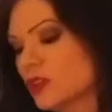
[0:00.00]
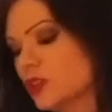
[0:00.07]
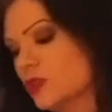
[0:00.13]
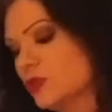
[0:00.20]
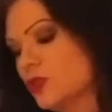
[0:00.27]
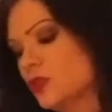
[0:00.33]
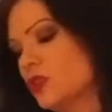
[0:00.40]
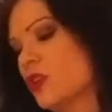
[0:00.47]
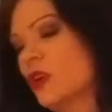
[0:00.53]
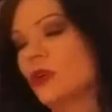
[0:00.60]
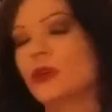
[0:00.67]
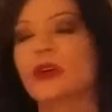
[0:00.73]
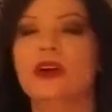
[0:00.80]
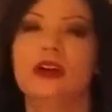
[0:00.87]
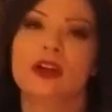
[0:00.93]
you to
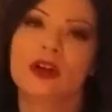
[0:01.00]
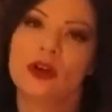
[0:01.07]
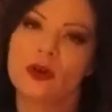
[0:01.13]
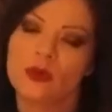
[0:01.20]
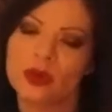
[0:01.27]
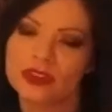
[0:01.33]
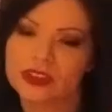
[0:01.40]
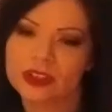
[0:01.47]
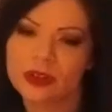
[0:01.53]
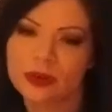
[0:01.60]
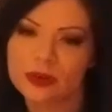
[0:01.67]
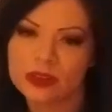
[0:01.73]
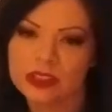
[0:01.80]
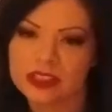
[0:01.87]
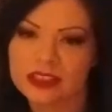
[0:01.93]
know what their
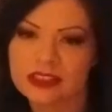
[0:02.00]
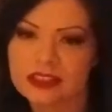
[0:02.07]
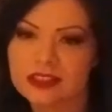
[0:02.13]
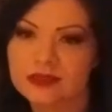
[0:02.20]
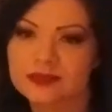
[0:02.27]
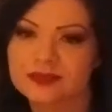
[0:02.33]
goal is.